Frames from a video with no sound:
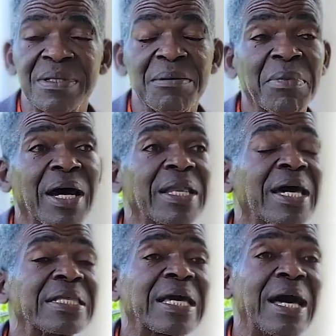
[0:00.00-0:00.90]
The man
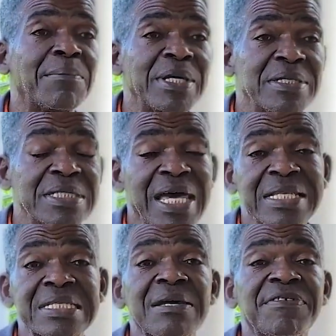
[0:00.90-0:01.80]
had camels, he had
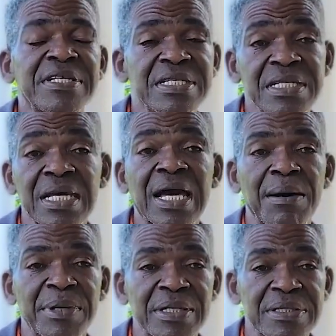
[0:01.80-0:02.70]
17
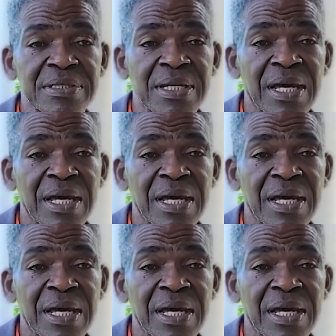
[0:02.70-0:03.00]
camels.